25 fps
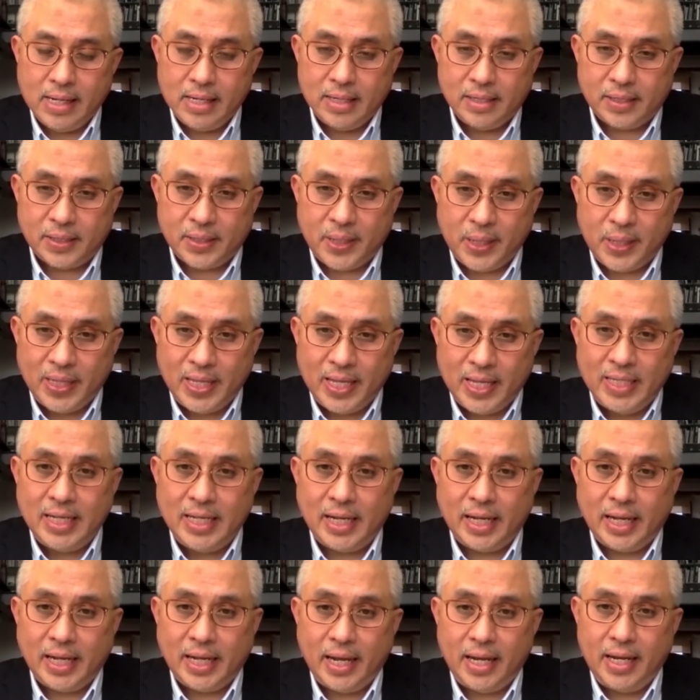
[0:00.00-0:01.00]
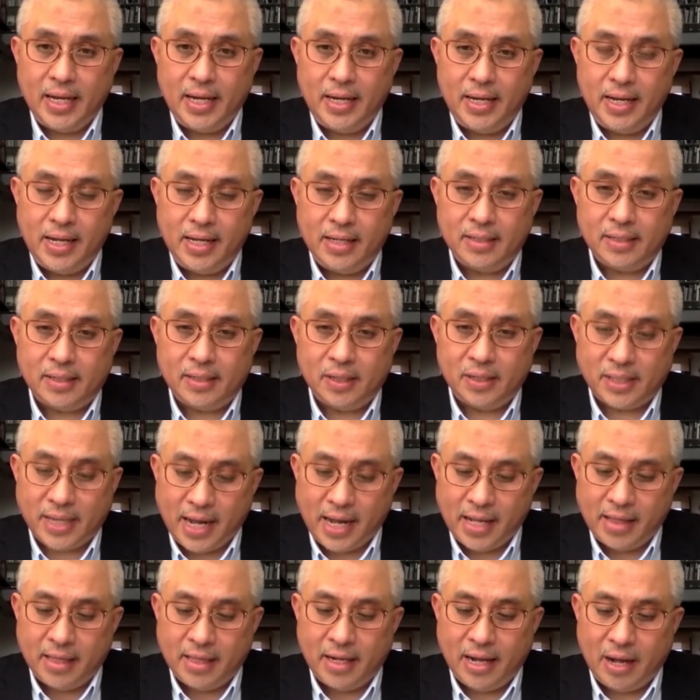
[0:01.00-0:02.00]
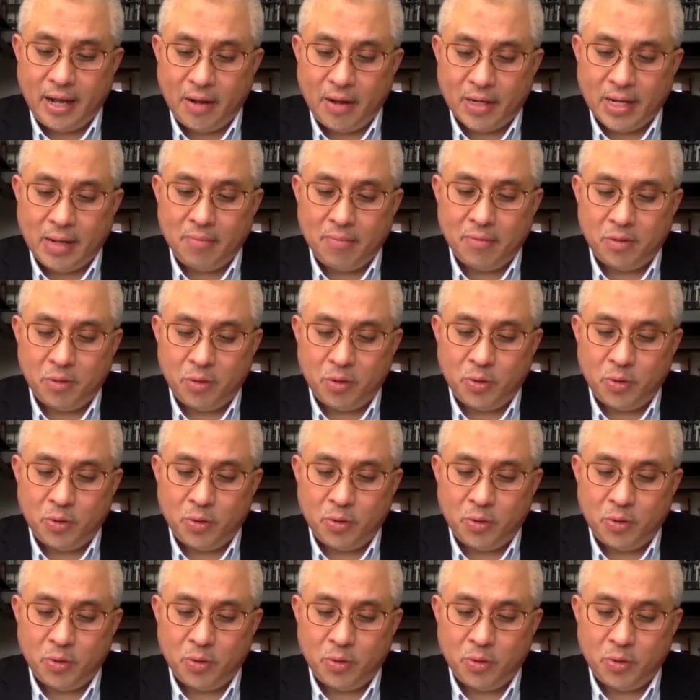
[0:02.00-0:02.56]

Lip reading: strategic, and indeed societal outcomes,